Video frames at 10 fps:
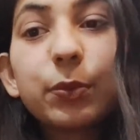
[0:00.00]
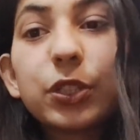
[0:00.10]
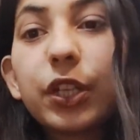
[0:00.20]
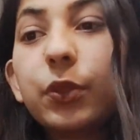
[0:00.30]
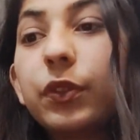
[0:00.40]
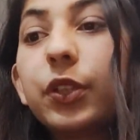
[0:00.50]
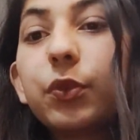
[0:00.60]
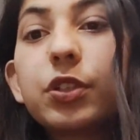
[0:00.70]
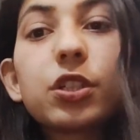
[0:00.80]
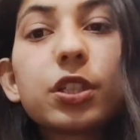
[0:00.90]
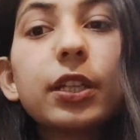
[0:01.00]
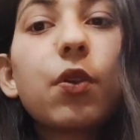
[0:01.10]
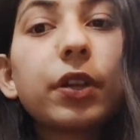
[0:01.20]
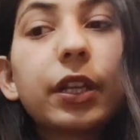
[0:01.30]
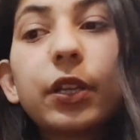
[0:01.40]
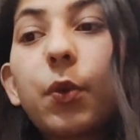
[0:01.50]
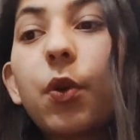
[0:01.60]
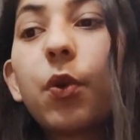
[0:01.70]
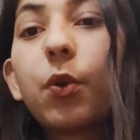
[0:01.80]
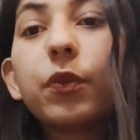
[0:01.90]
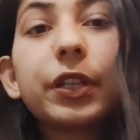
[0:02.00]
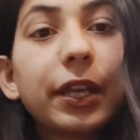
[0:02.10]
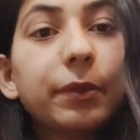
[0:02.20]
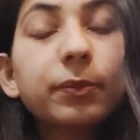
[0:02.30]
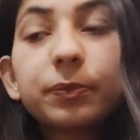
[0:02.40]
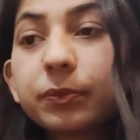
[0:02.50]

which reduce the nutritional content over time